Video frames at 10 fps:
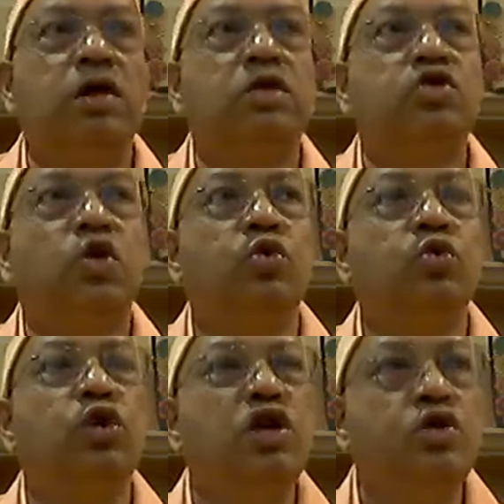And it's
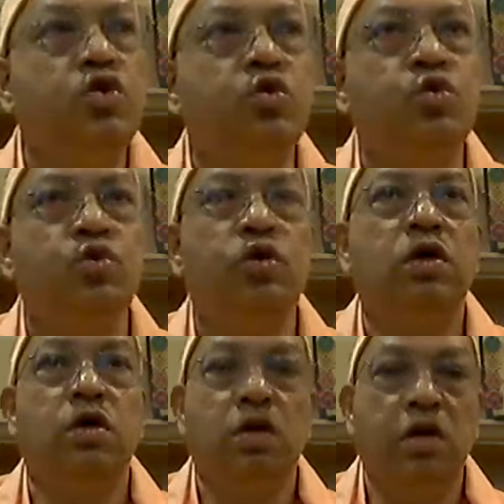not only you,
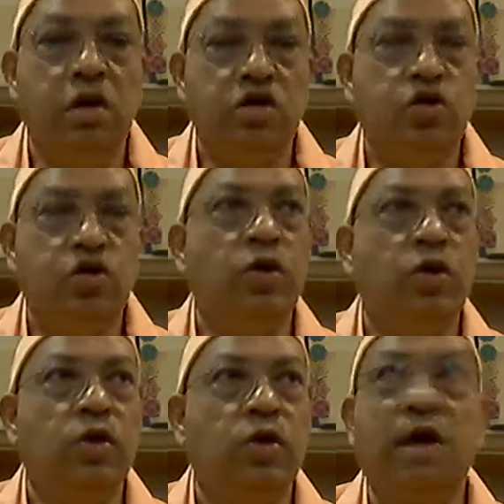
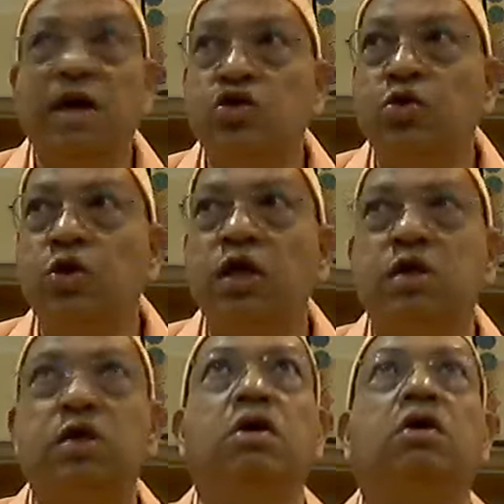insulated,
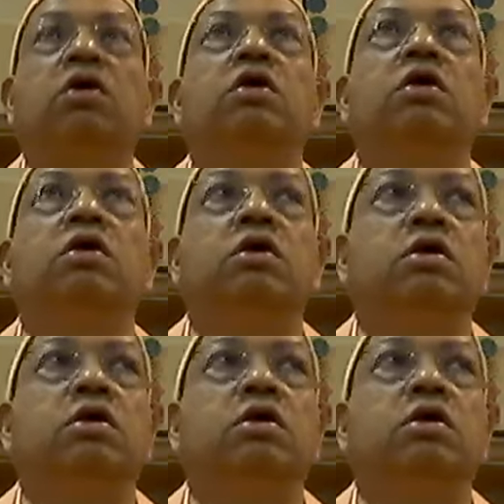isolated, or